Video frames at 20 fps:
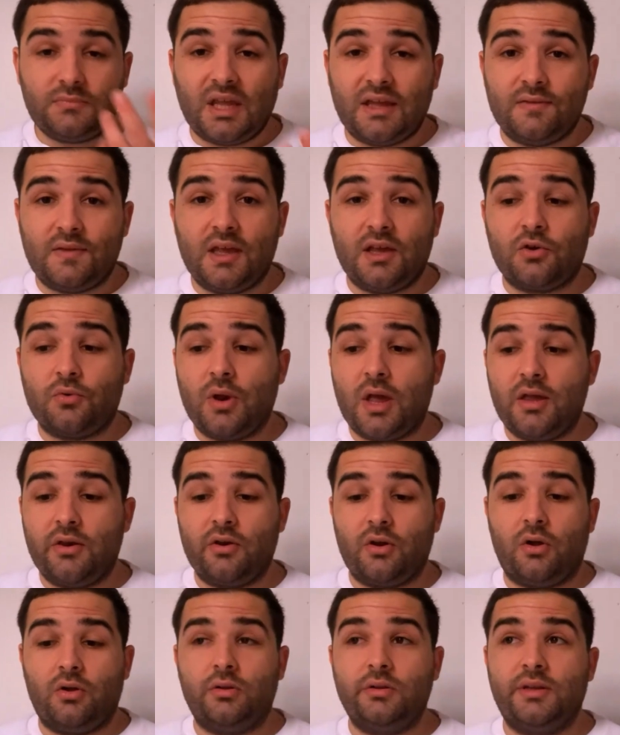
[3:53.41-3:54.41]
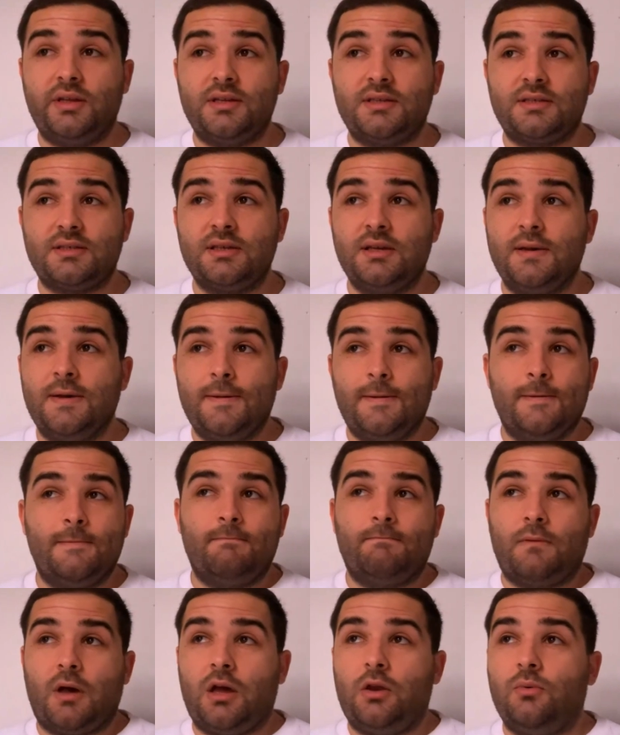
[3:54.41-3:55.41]
They created all this,
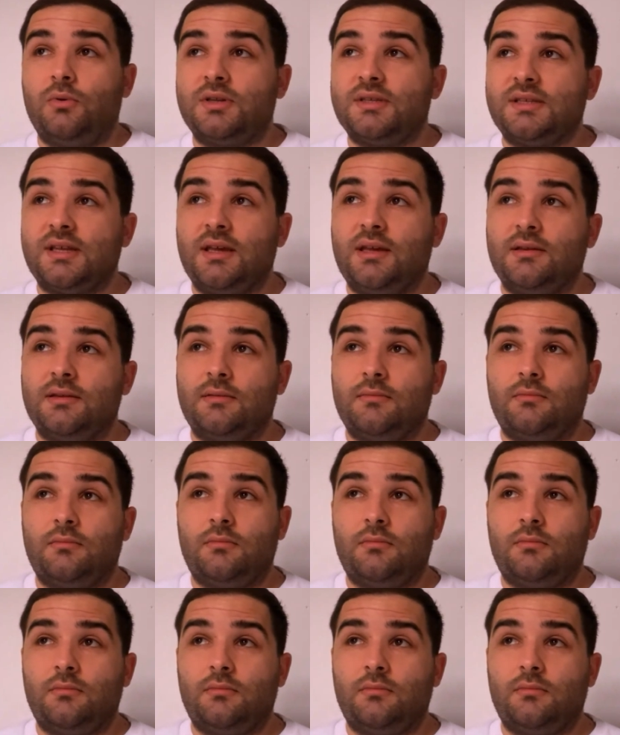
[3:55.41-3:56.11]
how do you want to say it?